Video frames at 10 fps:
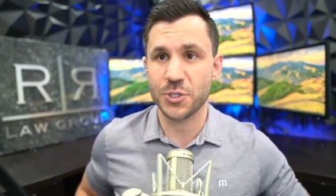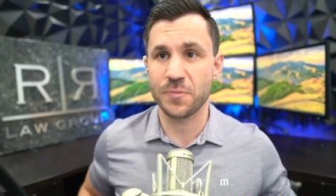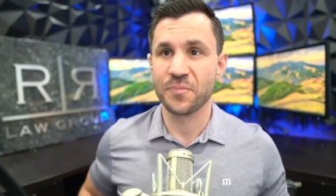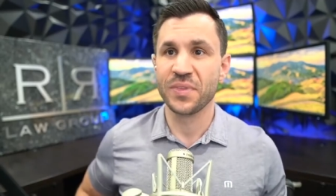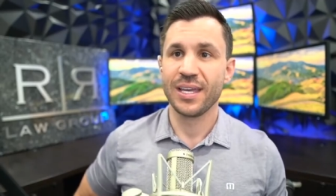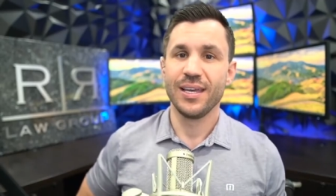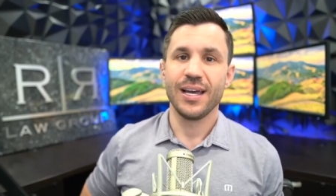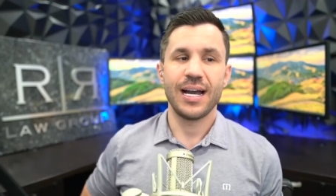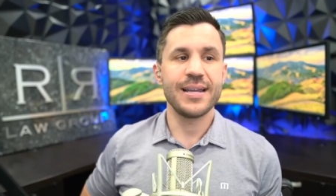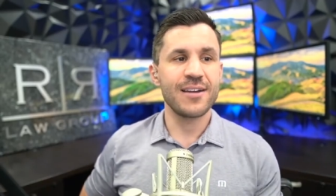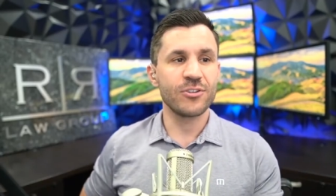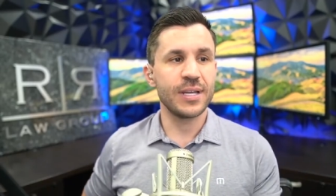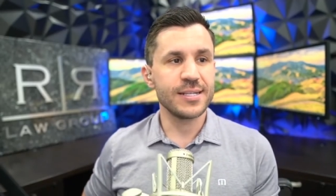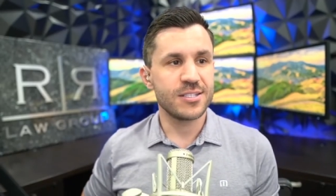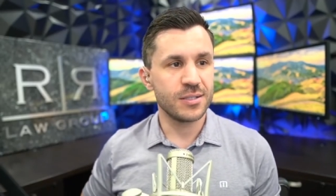So I never
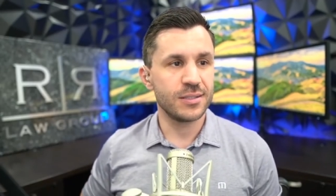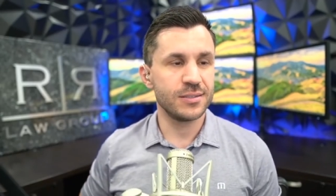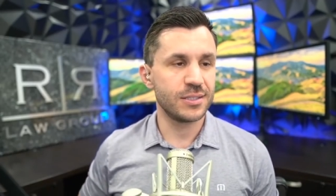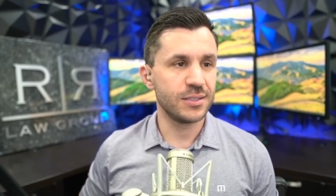like to